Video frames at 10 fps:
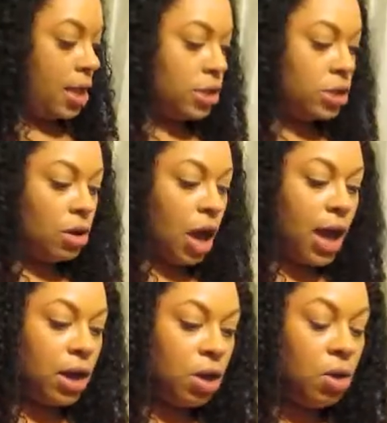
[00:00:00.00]
so
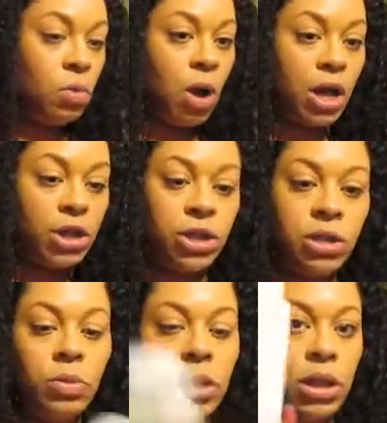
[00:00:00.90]
I
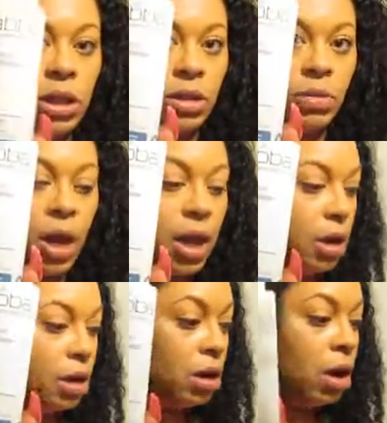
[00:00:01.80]
co-wash with this right
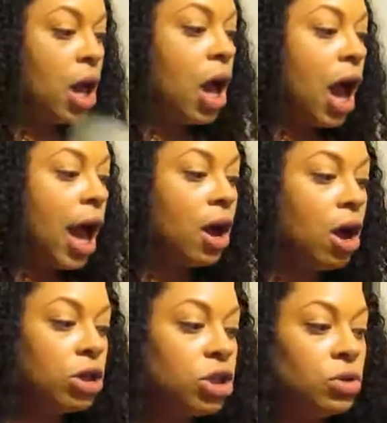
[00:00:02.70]
here. I
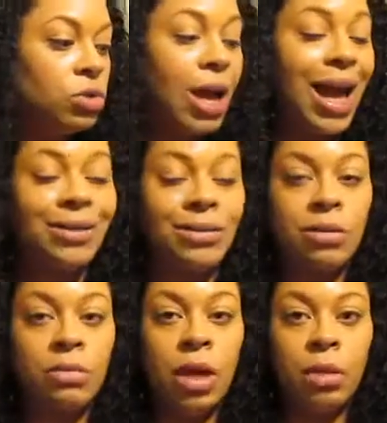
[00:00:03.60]
also got
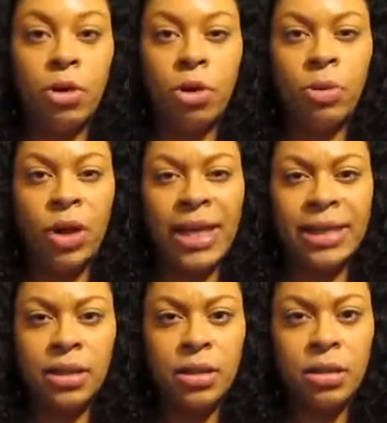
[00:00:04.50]
some Herbal
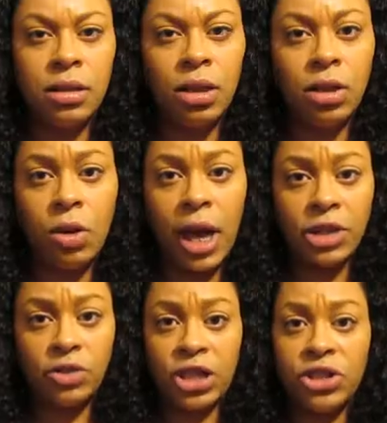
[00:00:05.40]
Essence Hello
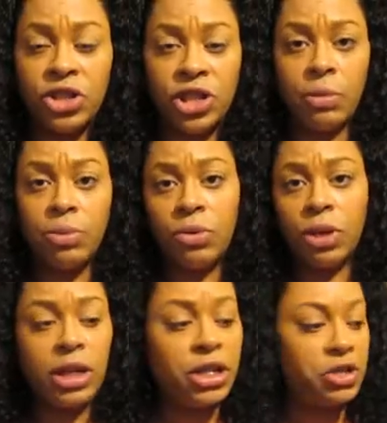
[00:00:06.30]
Hydration Shampoo
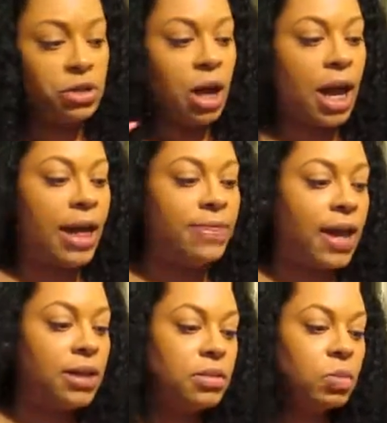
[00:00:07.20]
and Conditioner. I got
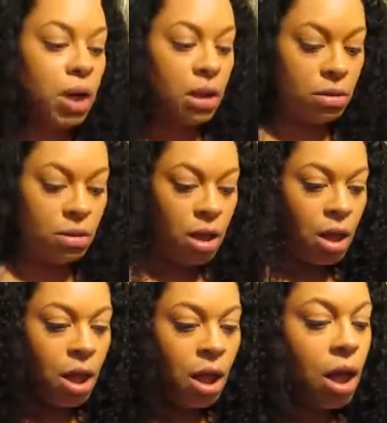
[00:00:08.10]
that as well.
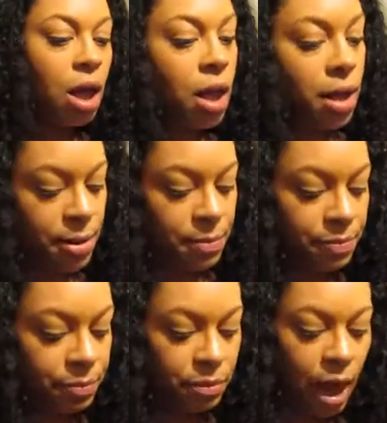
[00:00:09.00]

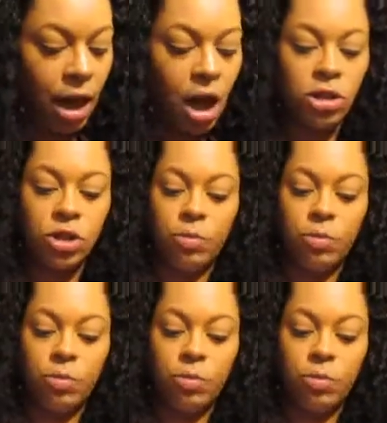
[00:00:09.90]
I also